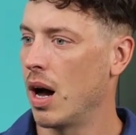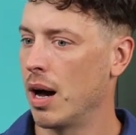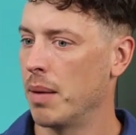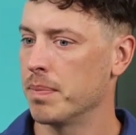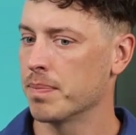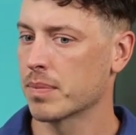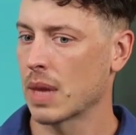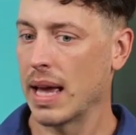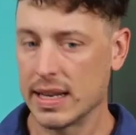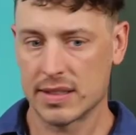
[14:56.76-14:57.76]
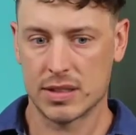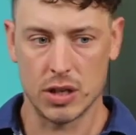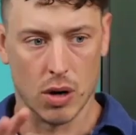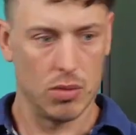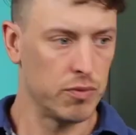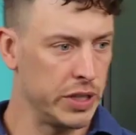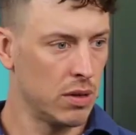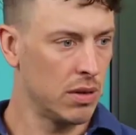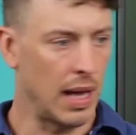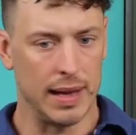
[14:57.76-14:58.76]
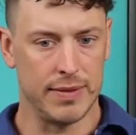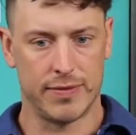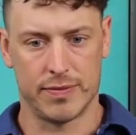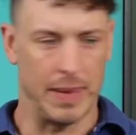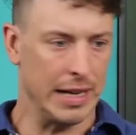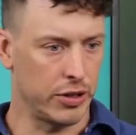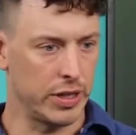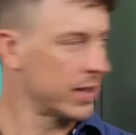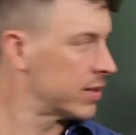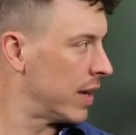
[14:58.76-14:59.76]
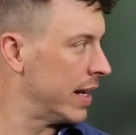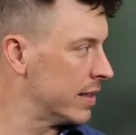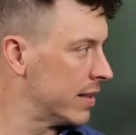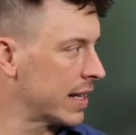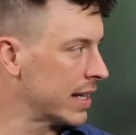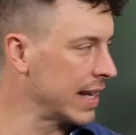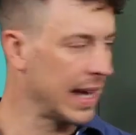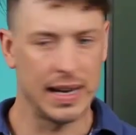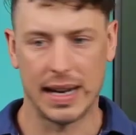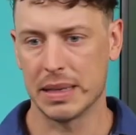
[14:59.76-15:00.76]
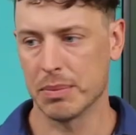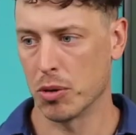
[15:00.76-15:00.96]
um, and it's you know real life metrics right they can get at any